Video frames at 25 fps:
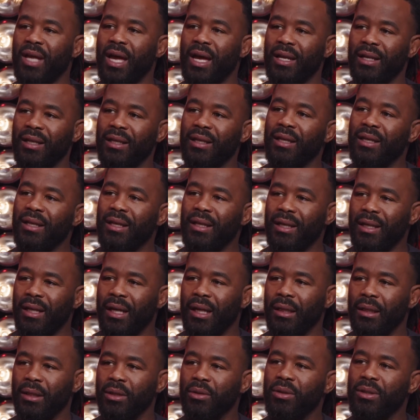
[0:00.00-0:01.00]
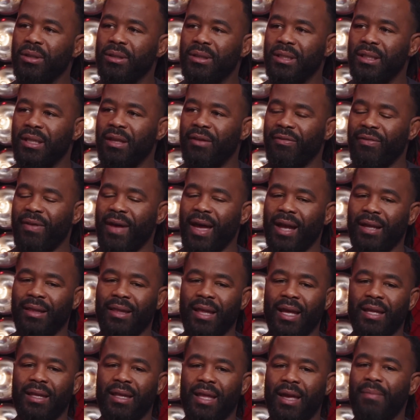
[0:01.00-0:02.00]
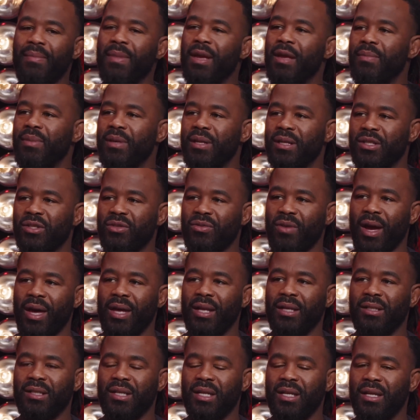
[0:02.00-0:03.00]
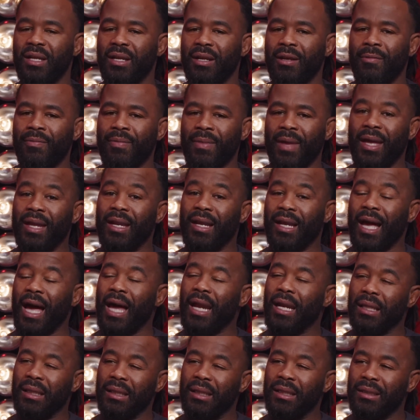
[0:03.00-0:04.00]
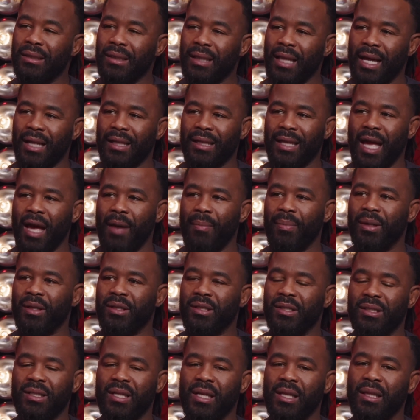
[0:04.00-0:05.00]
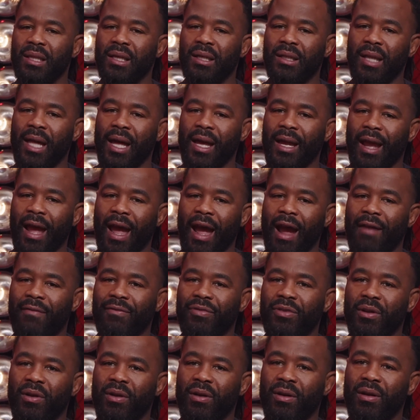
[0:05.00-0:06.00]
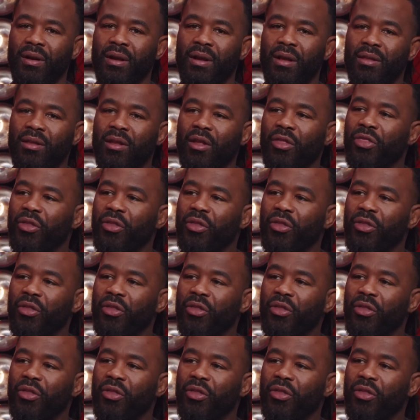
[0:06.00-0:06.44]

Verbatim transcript: kind of alluded to the fact that that may be a strategy, and it kind of looked like that, but it just didn't look like after the